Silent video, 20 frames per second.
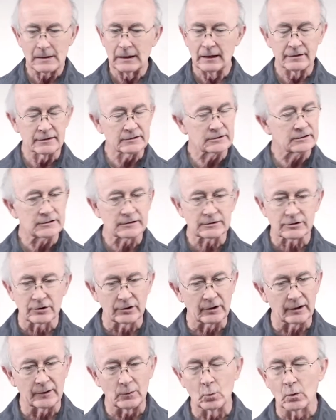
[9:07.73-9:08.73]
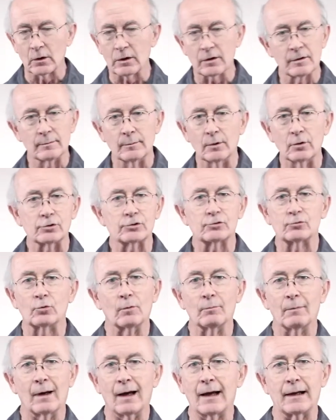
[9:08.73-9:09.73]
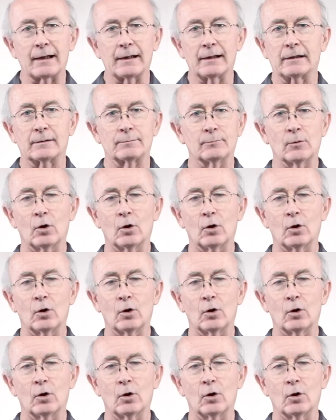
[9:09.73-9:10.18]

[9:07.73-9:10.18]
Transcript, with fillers: and this is certainly one of the most dramatic